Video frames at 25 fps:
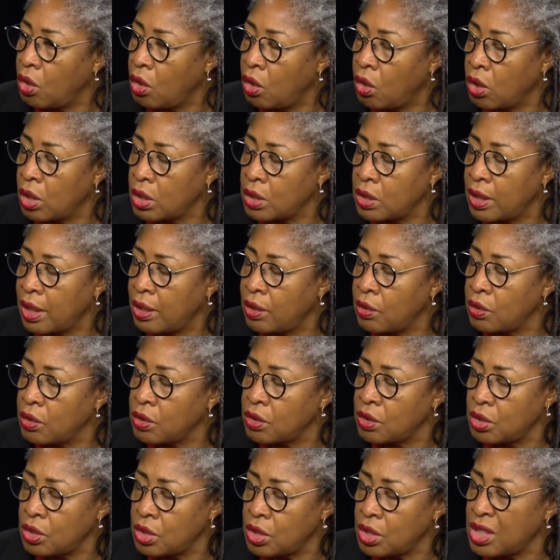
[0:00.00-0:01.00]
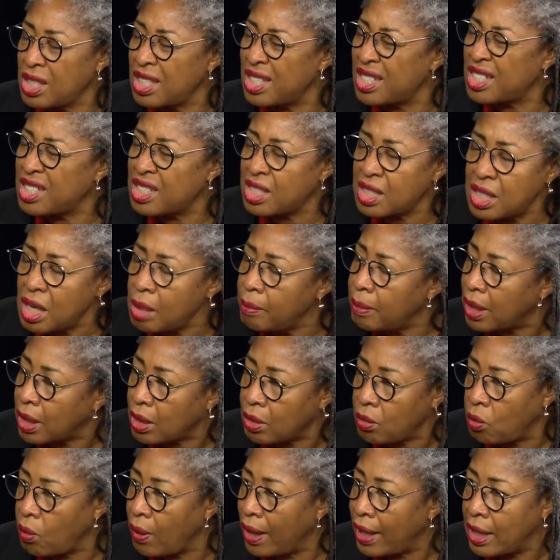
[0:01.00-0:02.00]
or their
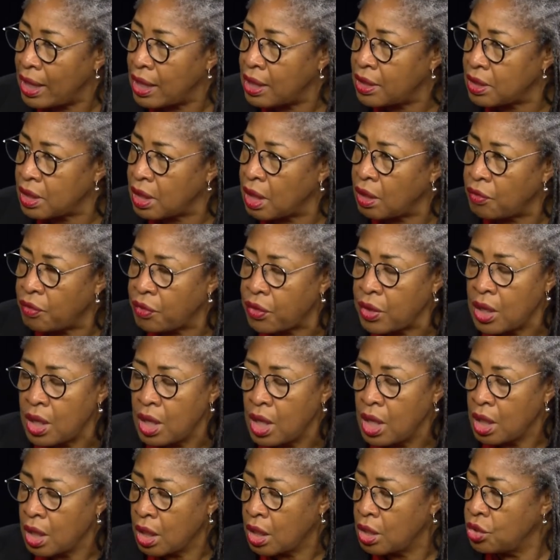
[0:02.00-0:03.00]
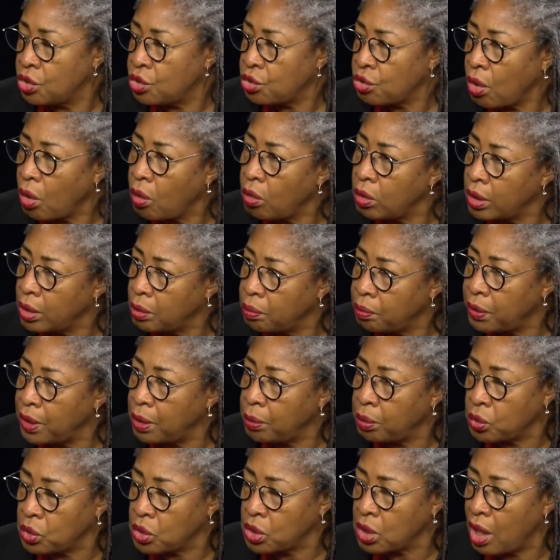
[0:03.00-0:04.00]
systemic ways of controlling
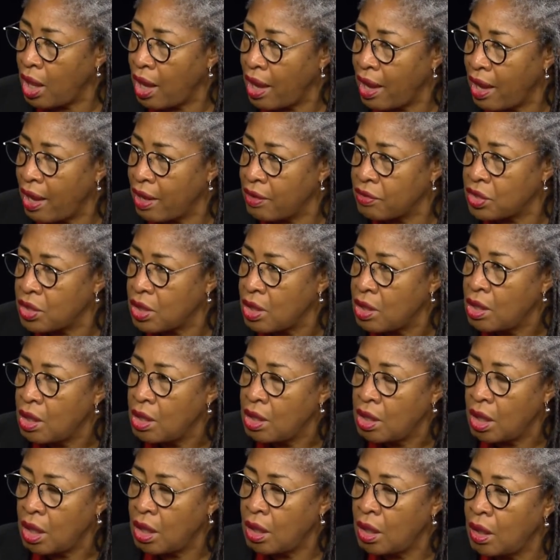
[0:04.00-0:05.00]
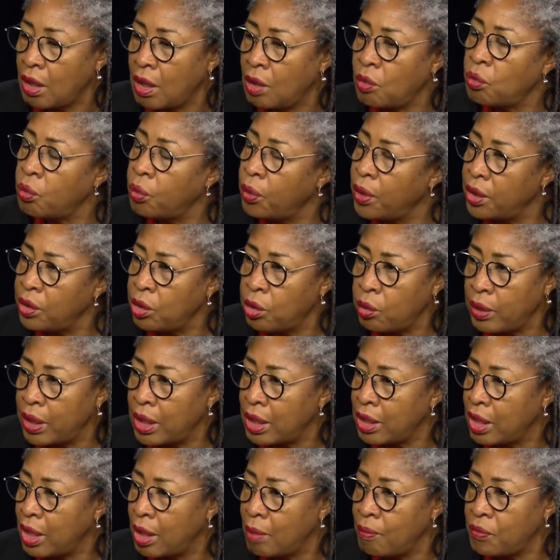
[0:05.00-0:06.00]
people's lives uh, and
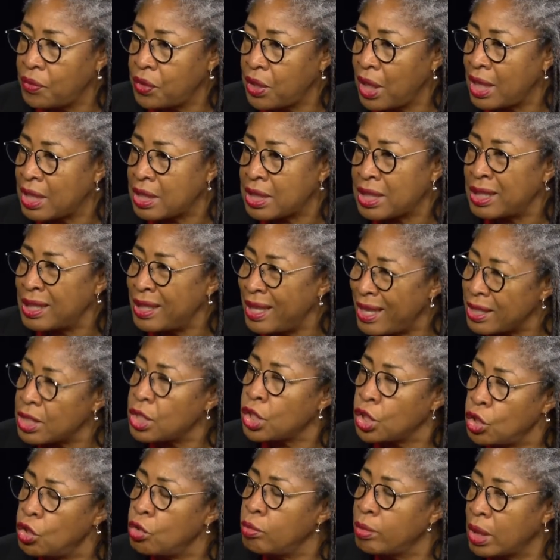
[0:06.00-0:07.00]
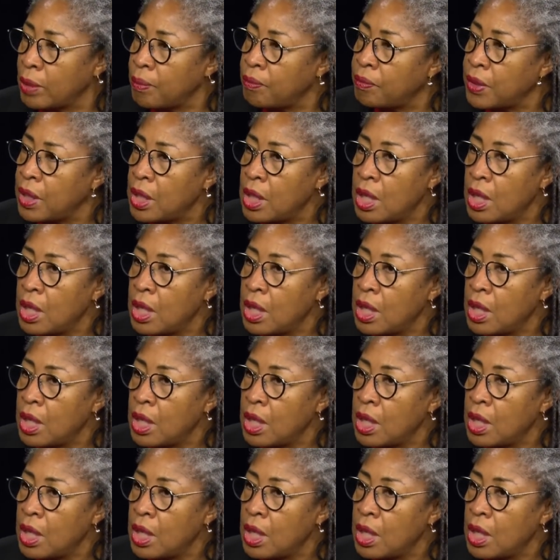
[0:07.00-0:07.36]
rendering them as less human.